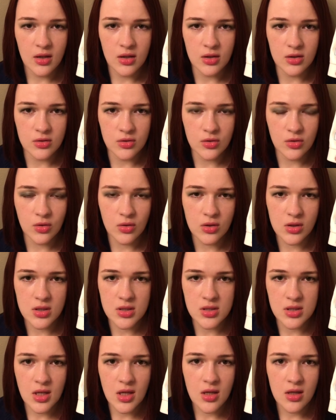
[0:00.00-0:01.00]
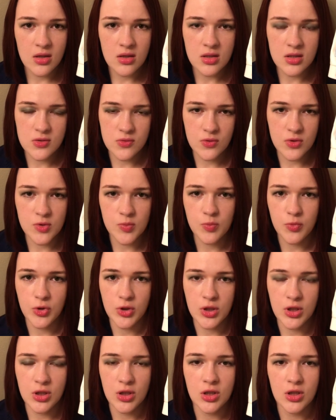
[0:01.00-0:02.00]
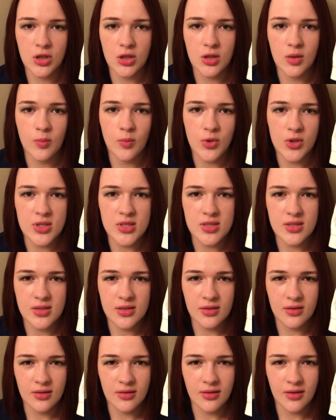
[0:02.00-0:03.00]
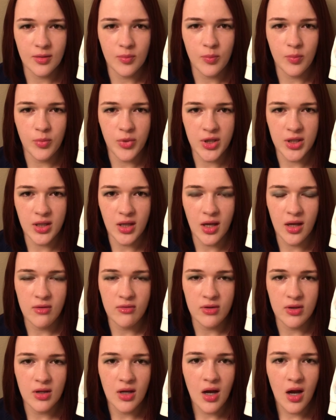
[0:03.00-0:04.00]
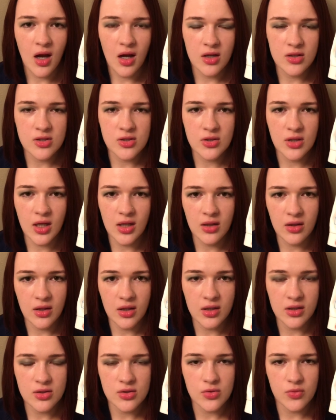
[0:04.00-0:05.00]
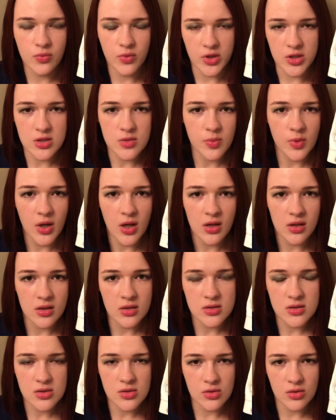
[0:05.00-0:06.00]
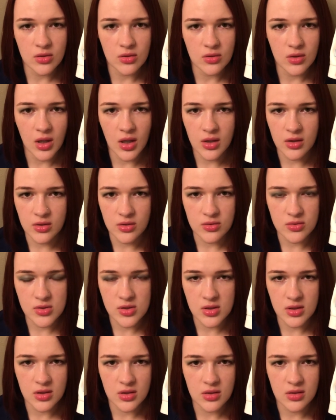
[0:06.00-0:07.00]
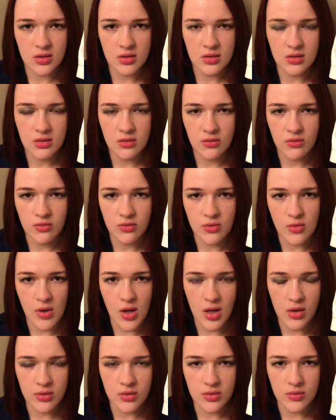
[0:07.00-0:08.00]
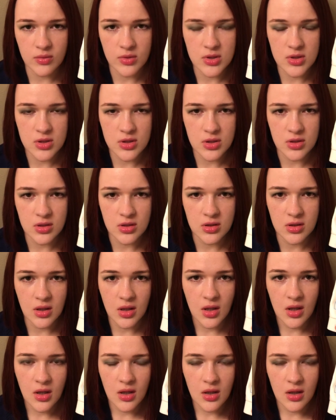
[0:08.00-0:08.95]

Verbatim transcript: indoors. This was pretty good, but still a bit heavy. I do not like to waste products, so I used it throughout the winter